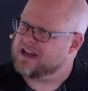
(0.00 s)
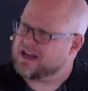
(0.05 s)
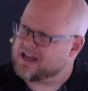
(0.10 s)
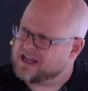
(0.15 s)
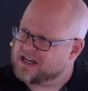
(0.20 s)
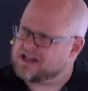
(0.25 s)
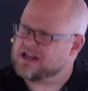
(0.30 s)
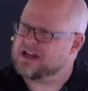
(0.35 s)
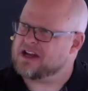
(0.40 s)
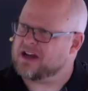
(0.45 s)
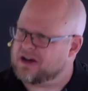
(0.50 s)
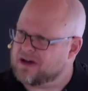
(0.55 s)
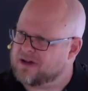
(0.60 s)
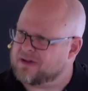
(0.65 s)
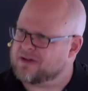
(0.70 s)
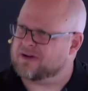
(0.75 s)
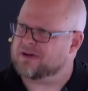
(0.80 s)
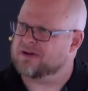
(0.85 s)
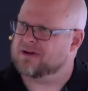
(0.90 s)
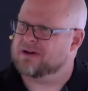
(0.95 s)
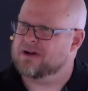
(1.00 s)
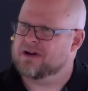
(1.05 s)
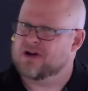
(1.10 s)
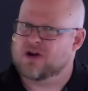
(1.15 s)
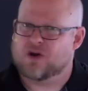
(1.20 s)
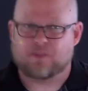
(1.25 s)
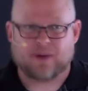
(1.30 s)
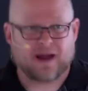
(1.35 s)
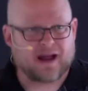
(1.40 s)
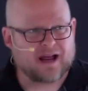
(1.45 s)
any other
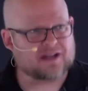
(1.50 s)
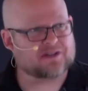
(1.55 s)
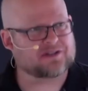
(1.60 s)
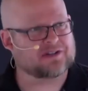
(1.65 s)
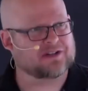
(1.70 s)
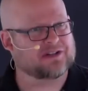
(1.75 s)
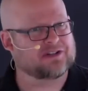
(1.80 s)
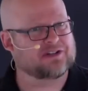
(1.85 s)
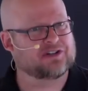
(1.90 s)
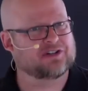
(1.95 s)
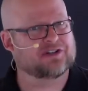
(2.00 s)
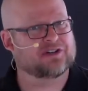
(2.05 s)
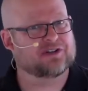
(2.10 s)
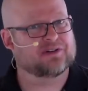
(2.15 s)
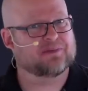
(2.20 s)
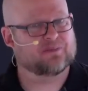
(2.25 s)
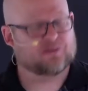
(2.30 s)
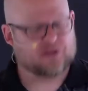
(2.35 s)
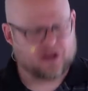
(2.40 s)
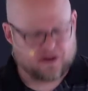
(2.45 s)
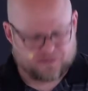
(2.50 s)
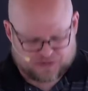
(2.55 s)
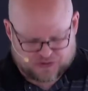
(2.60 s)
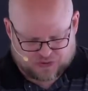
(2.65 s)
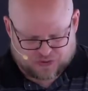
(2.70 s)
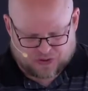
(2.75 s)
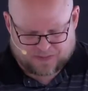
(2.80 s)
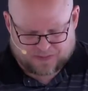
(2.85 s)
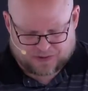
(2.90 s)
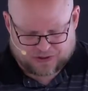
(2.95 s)
passage of
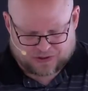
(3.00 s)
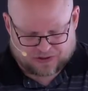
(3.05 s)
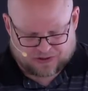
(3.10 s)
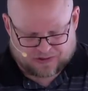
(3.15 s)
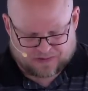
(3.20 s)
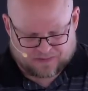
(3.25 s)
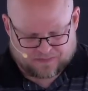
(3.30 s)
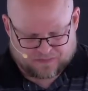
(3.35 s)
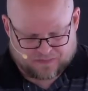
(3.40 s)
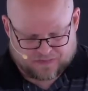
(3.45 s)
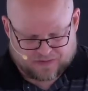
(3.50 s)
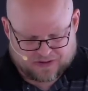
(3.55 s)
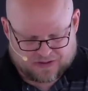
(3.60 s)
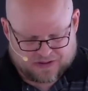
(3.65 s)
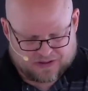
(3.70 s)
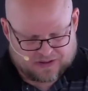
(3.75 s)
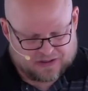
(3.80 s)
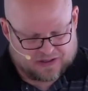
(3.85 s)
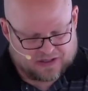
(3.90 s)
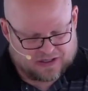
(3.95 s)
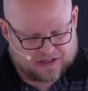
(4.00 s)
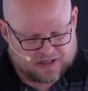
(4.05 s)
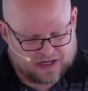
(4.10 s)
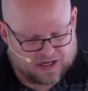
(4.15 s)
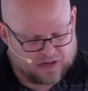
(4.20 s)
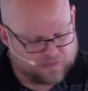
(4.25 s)
Scripture? And